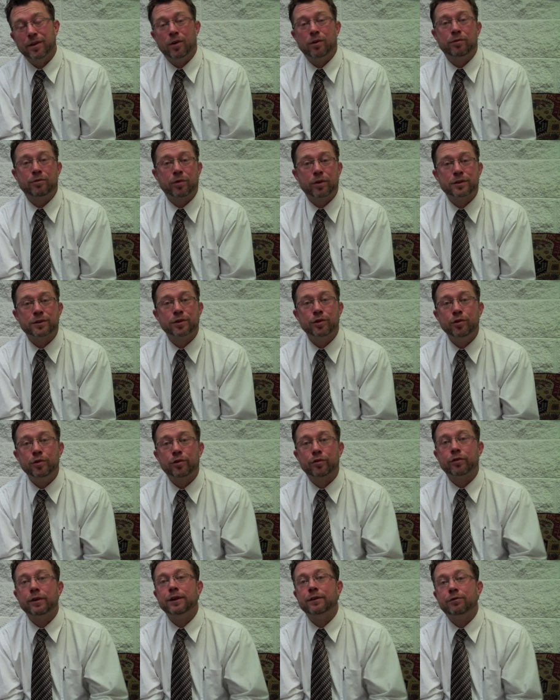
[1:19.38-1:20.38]
for 2,
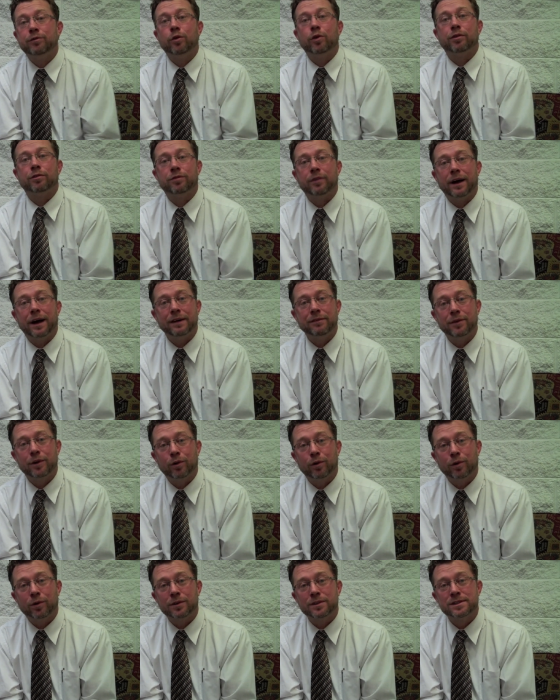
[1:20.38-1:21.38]
3, 4,
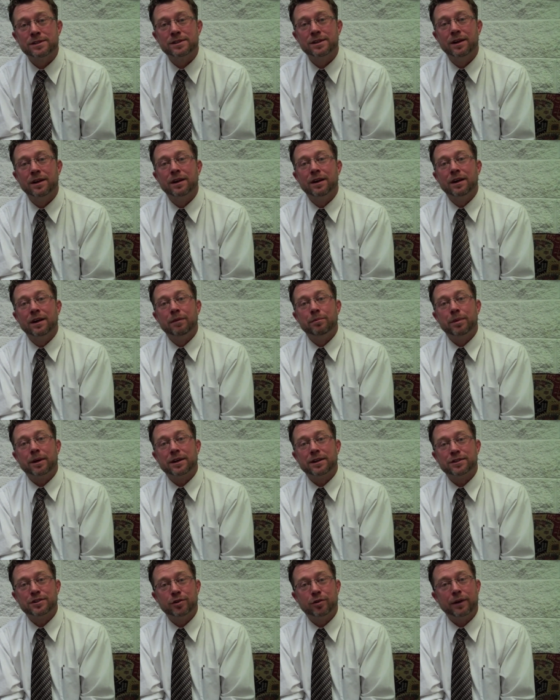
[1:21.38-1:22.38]
5-year-olds,
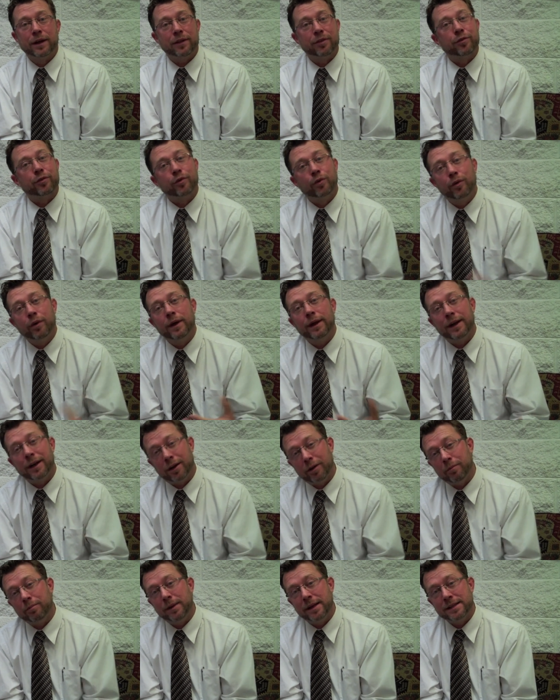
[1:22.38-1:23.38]
because you'll get through it and
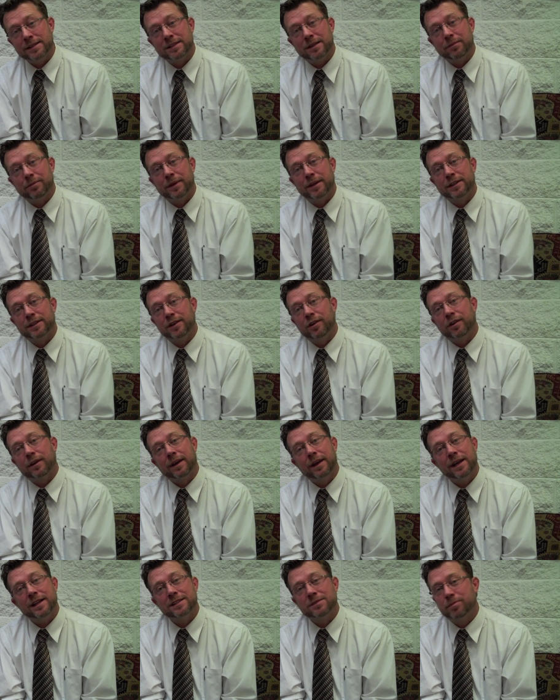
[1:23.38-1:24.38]
it'll mean something to your
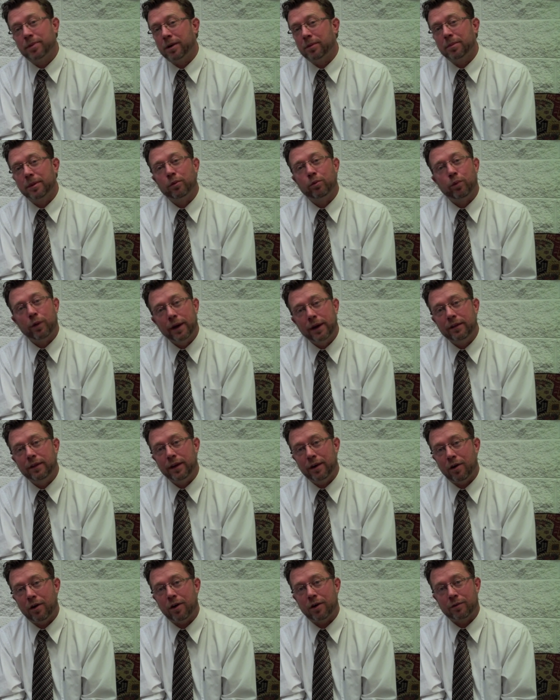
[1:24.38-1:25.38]
kids, but it'll be really
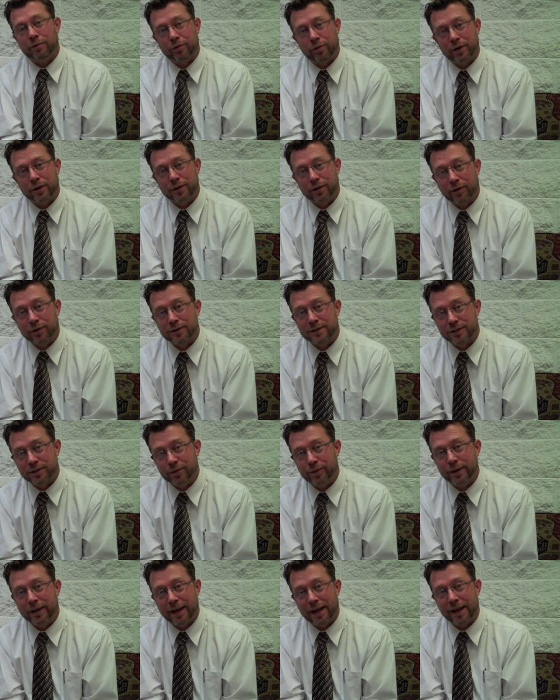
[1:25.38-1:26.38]
hard for adults to
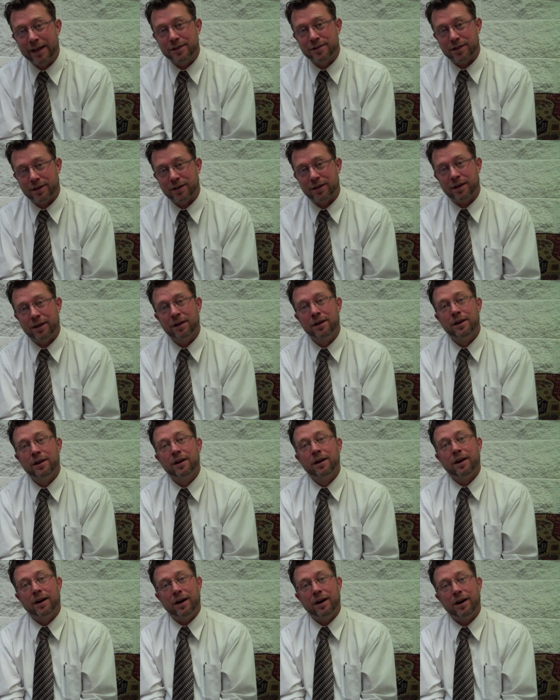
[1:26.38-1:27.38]
engage in a
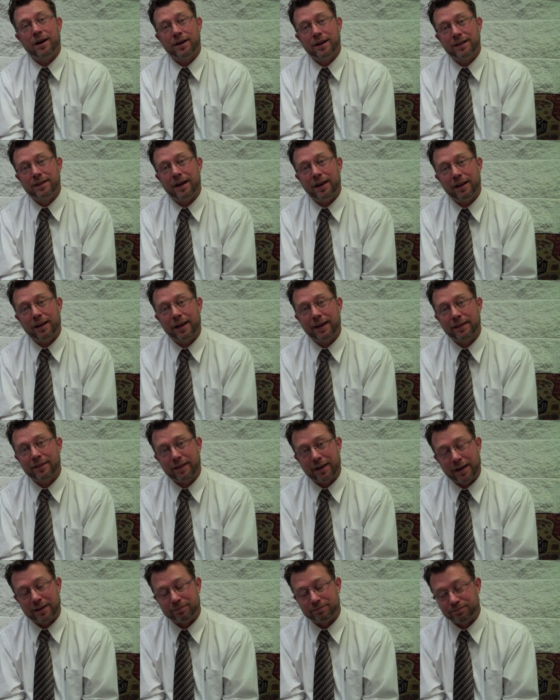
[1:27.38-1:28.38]
Haggadah like
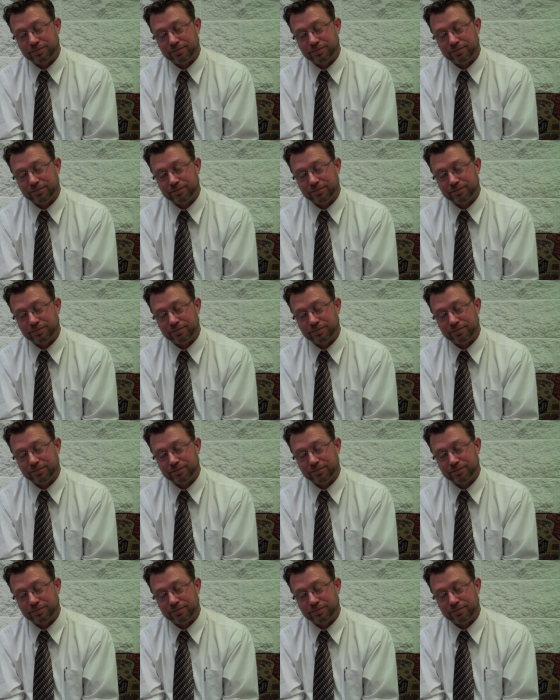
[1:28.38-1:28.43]
that.